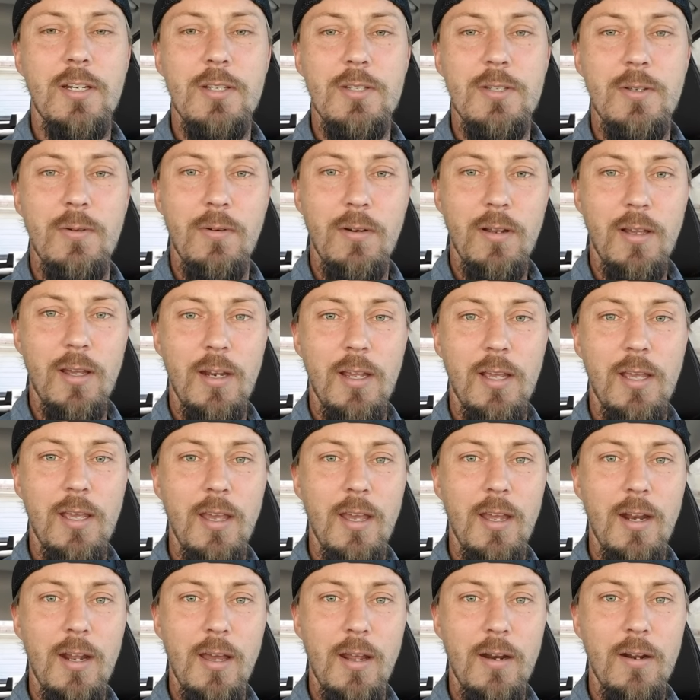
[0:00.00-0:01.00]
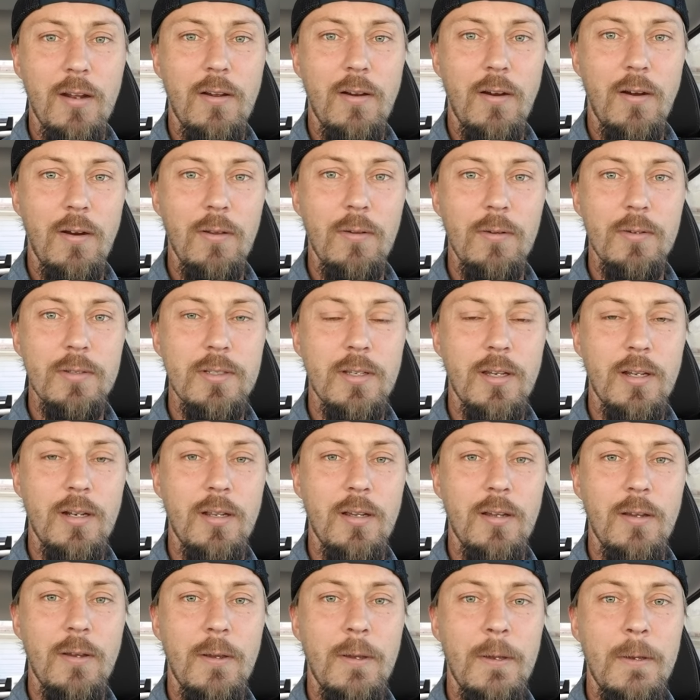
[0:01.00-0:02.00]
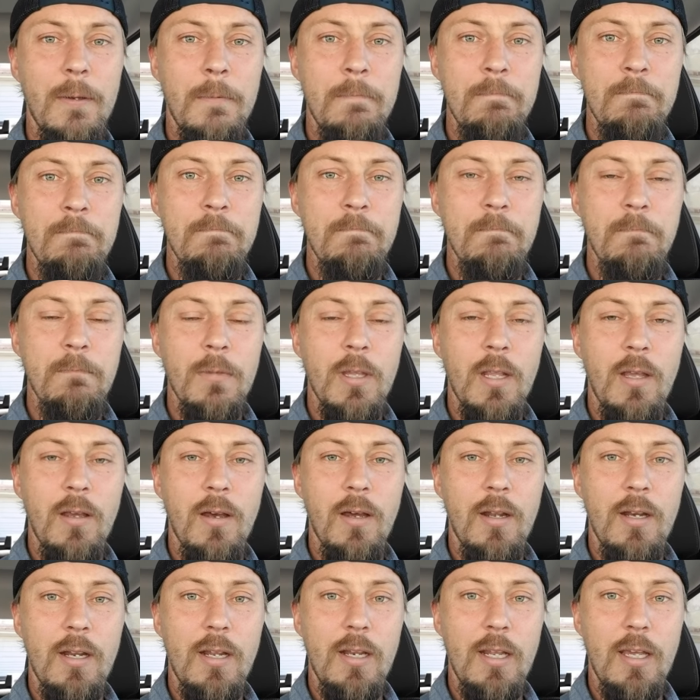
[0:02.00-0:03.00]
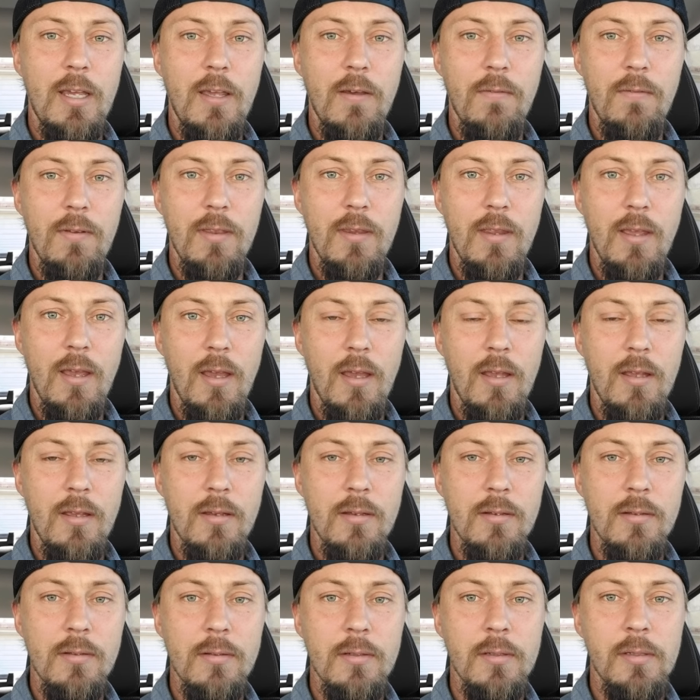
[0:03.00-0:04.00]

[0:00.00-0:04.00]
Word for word: as you were going to get out of Carlos on a on any given day.